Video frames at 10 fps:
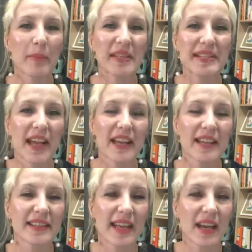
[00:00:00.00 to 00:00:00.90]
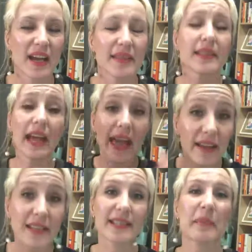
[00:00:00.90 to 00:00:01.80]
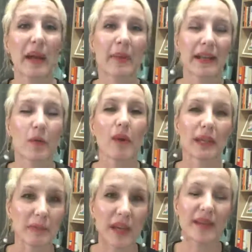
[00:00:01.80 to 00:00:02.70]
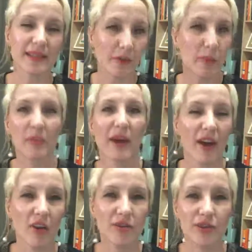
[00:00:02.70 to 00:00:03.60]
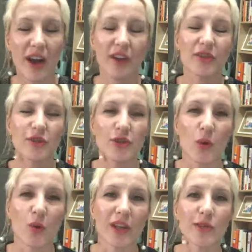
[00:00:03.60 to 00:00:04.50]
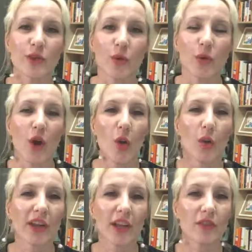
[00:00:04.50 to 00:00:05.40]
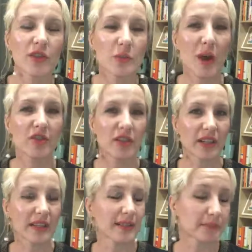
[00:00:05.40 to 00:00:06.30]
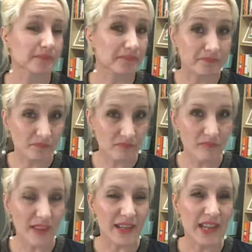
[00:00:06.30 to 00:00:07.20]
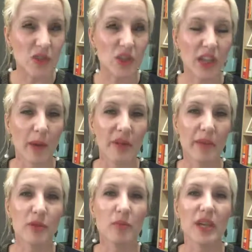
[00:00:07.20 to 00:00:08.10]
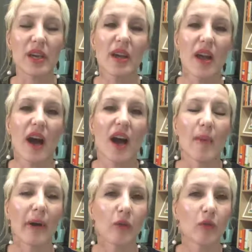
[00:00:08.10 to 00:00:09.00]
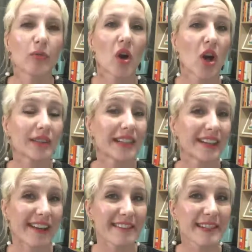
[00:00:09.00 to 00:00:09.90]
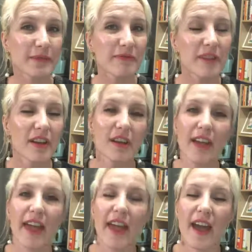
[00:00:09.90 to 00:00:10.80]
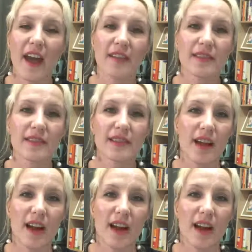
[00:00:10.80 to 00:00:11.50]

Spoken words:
I'm excited, and it is my money win because I've put my heart and soul into working on this project. It's actually coming up to be a group called Collective, and